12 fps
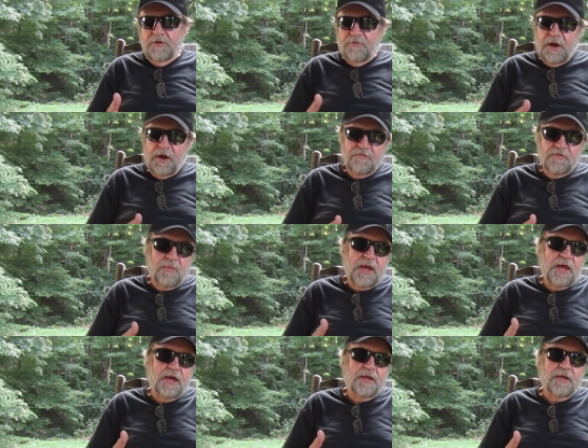Right off the
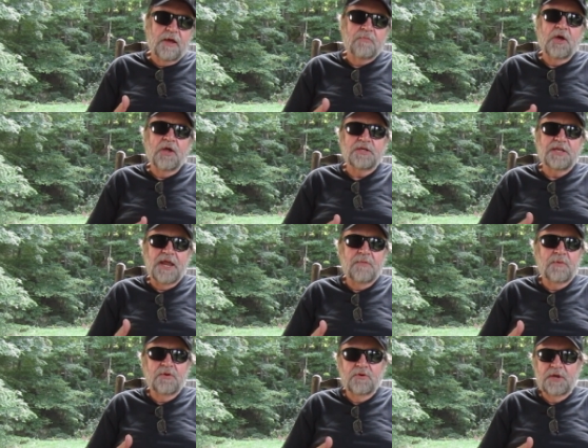bat, I'm not
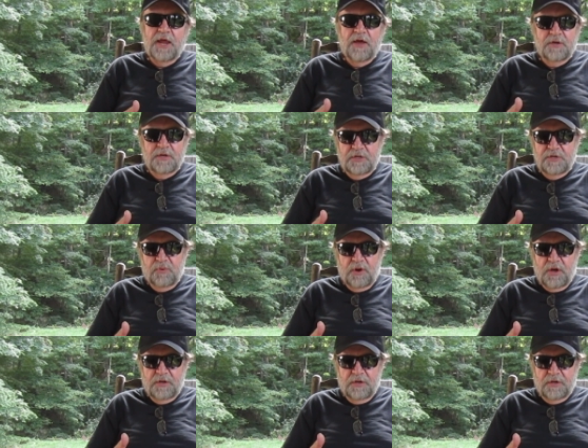damning or downing these
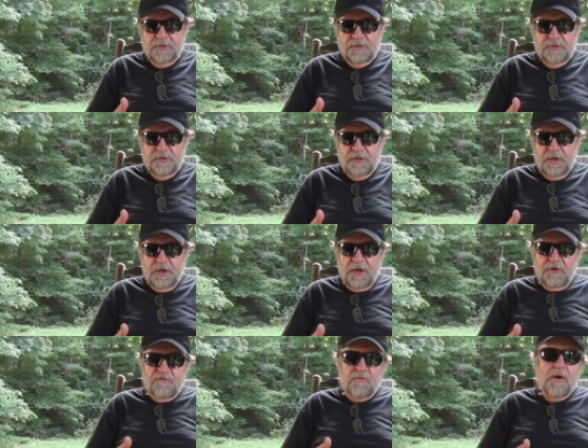products.
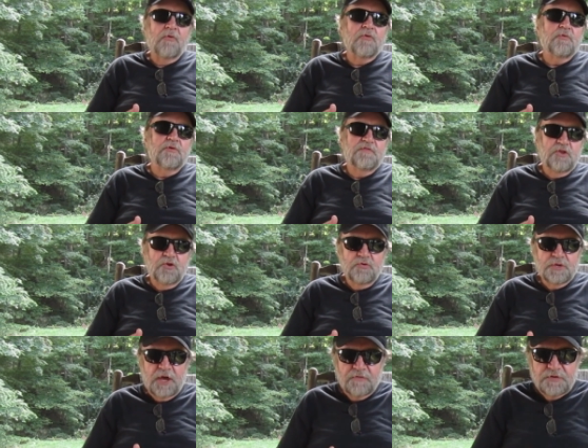From all the
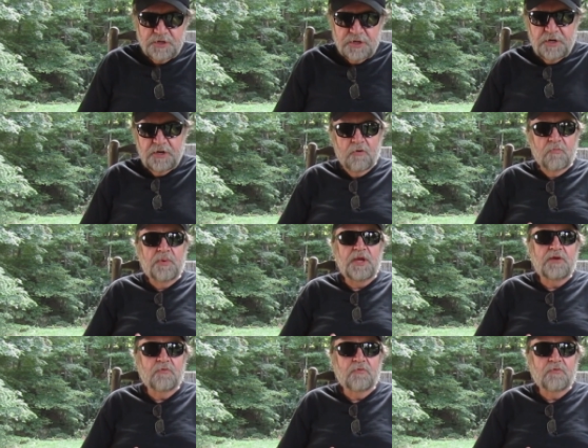reviews I've seen on Peak